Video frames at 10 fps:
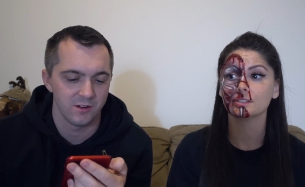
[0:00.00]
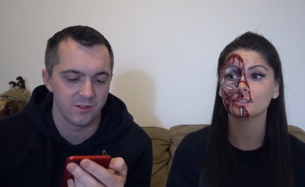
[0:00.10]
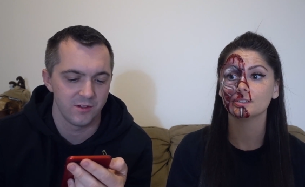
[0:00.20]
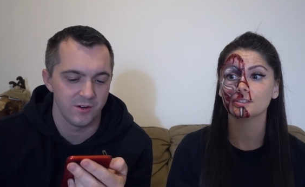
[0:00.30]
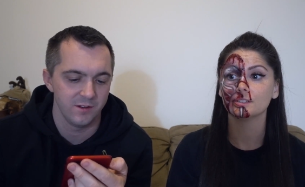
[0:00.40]
Speaker 1: are
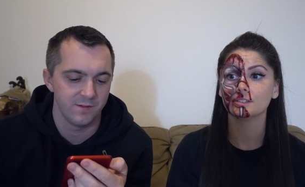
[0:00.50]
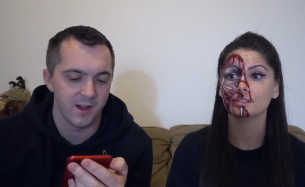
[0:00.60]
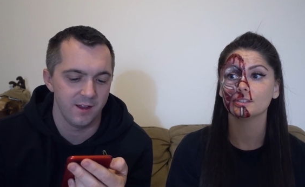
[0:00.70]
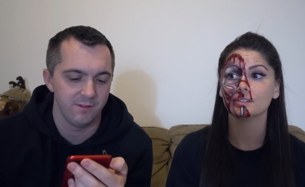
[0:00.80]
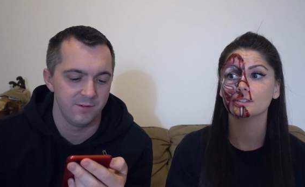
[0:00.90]

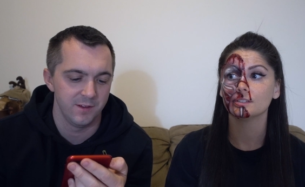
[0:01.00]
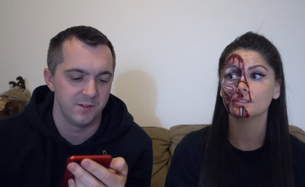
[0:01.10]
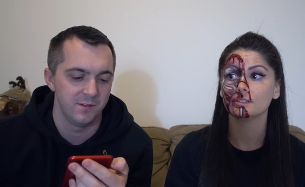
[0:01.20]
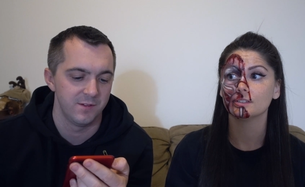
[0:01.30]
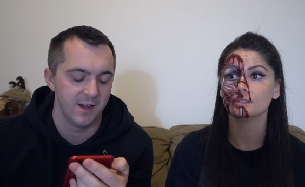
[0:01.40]
35,
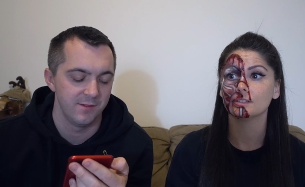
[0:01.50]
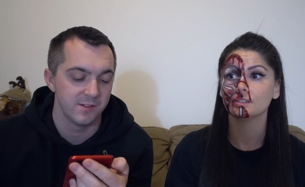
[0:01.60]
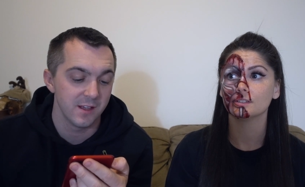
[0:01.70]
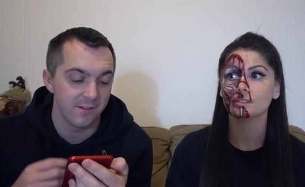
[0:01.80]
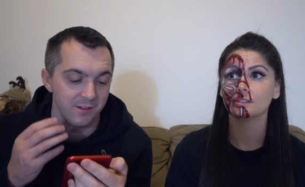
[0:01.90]
55,
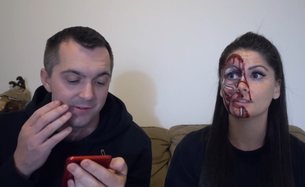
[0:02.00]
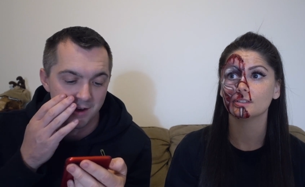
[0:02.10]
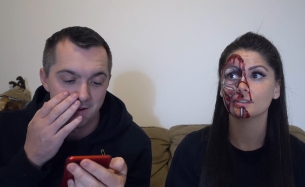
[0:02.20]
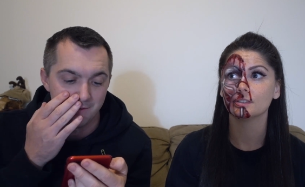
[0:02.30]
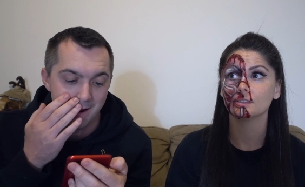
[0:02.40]

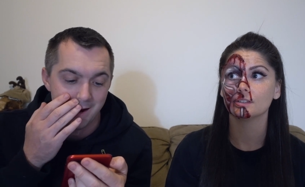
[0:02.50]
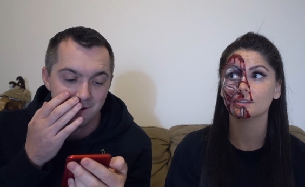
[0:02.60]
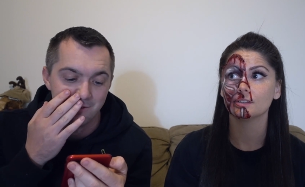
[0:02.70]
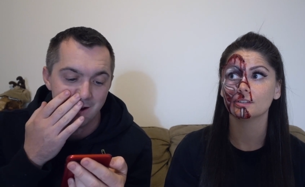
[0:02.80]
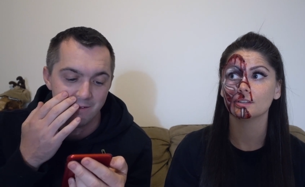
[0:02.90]
75,
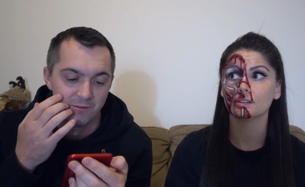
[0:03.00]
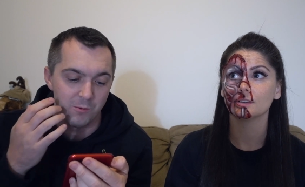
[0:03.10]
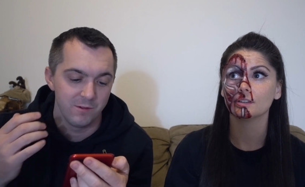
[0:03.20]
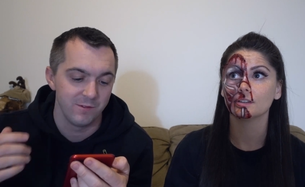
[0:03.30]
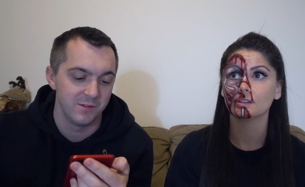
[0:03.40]
95,
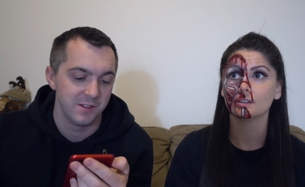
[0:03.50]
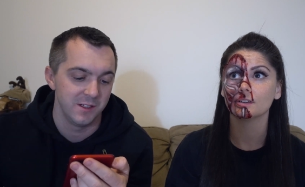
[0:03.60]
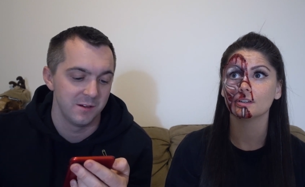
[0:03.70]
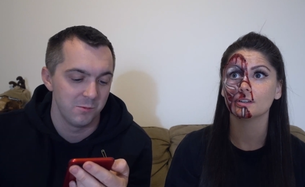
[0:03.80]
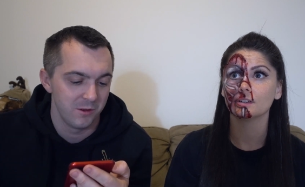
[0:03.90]
115,
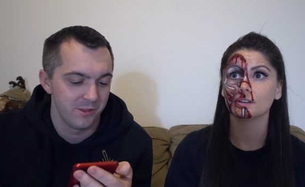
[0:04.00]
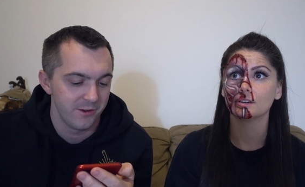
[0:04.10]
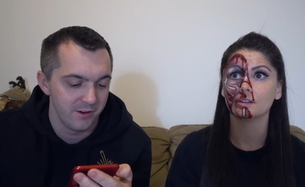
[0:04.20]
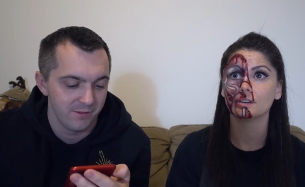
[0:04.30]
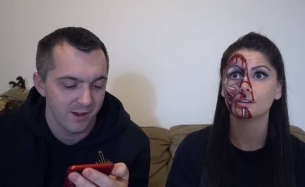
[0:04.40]
and
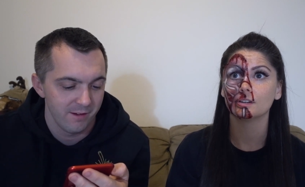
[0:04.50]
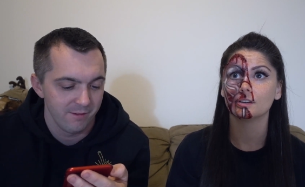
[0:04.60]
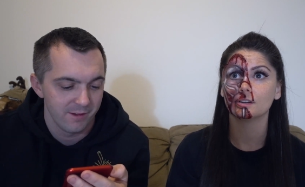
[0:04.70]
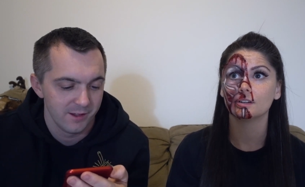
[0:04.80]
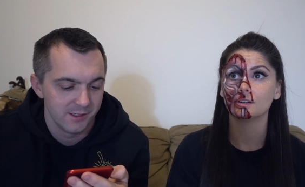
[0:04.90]
135.
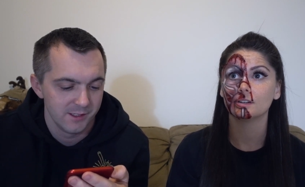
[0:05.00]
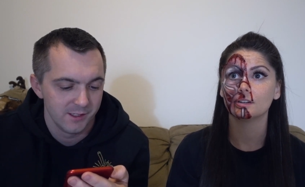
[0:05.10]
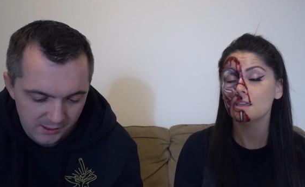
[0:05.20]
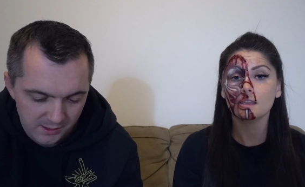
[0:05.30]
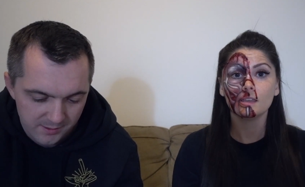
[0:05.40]

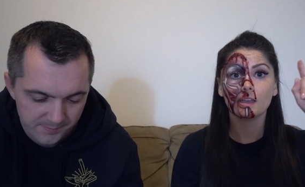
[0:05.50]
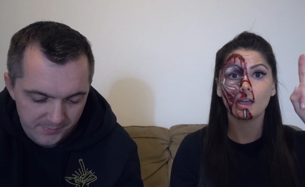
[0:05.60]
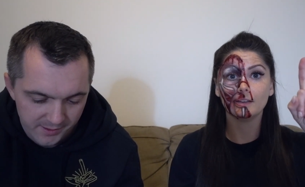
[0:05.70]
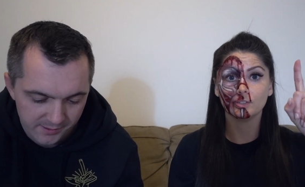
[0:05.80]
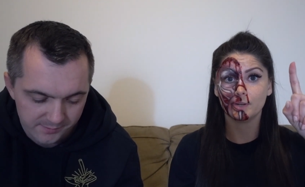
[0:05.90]

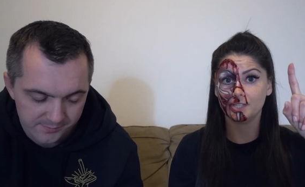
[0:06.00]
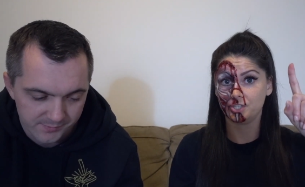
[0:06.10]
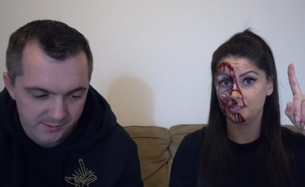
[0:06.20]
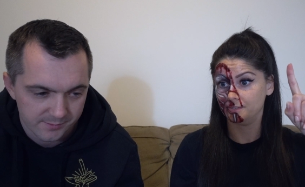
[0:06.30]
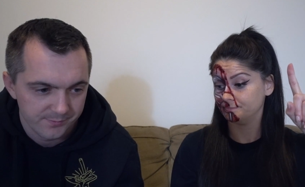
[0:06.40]
Speaker 2: I have a
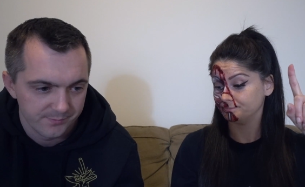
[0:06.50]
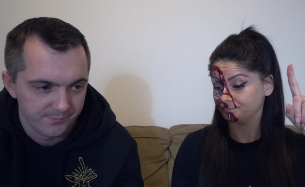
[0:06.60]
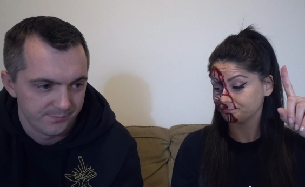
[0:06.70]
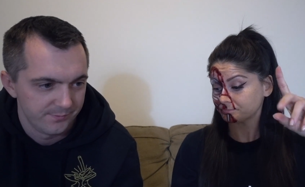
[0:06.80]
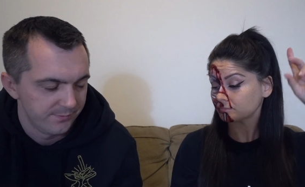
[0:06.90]
question.
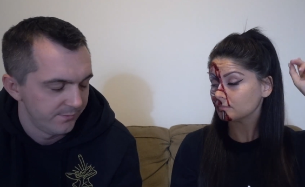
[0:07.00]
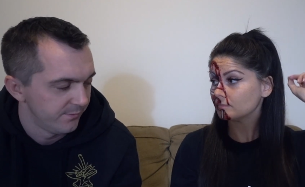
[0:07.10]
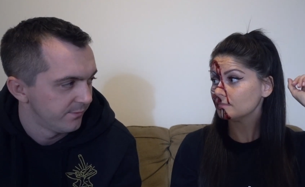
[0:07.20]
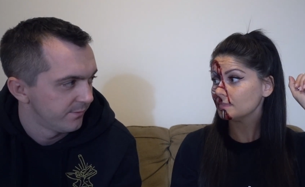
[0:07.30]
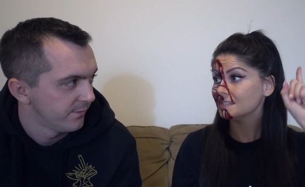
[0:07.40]

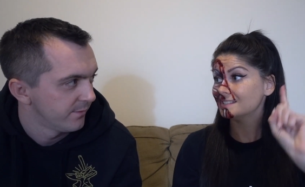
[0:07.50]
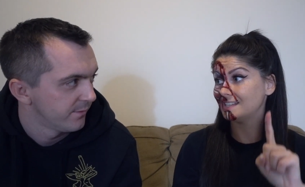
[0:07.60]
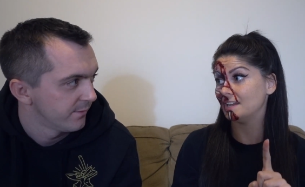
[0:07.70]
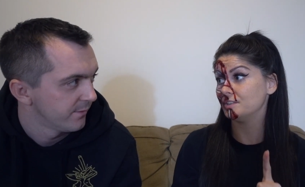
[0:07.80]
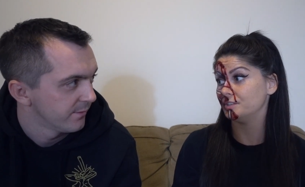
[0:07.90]

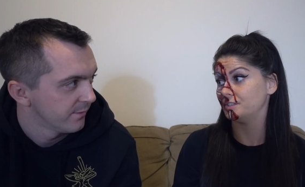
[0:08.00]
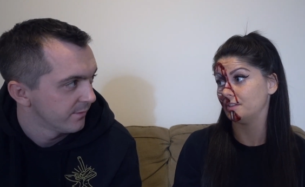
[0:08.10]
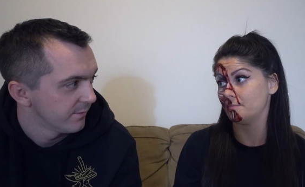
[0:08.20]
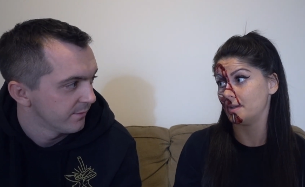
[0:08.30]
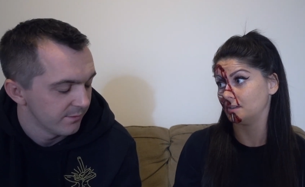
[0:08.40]
Standards
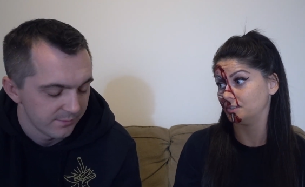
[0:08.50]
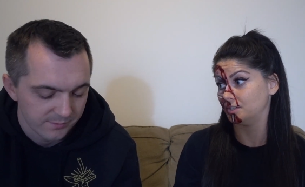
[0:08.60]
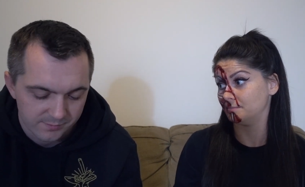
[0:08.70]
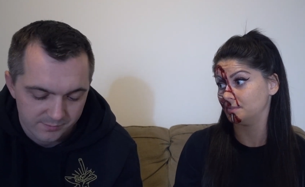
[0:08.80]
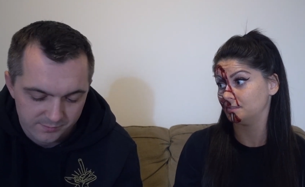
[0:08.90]
on the box
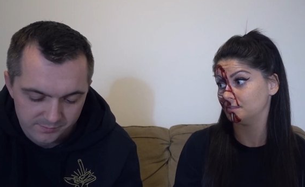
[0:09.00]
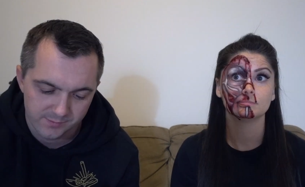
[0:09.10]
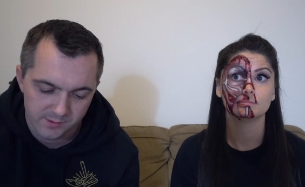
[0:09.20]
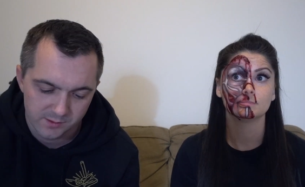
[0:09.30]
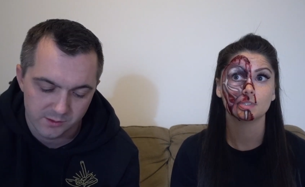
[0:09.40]
jumps.
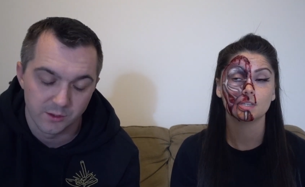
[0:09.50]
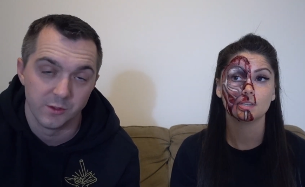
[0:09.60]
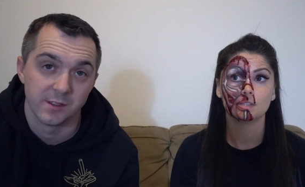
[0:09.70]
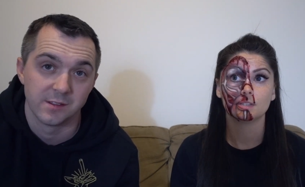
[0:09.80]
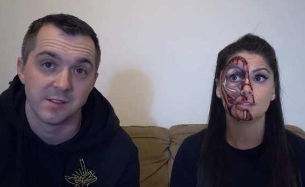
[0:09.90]
Speaker 1: So
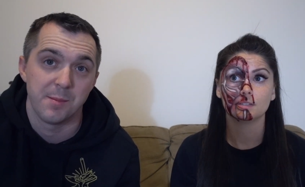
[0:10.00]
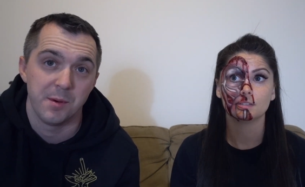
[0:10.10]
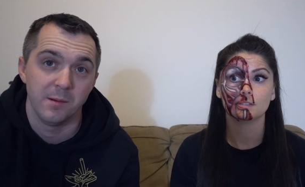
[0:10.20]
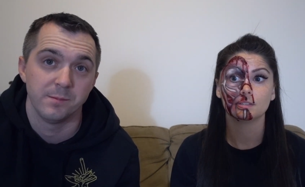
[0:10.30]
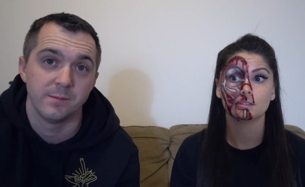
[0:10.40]
you can step
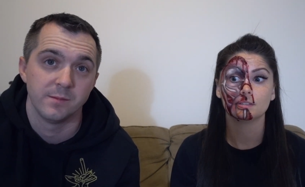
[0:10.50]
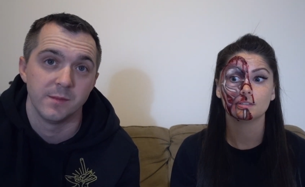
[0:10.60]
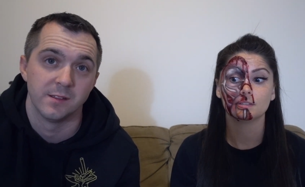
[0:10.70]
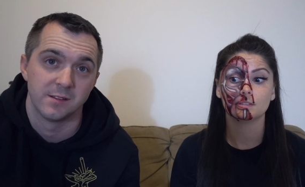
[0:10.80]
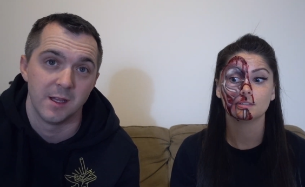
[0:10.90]
up
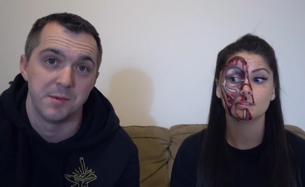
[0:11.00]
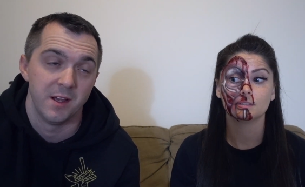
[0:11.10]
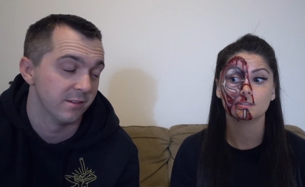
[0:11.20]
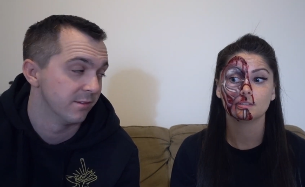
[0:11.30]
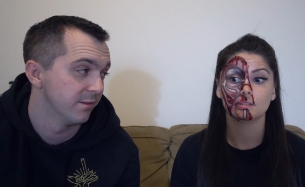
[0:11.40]
and step down,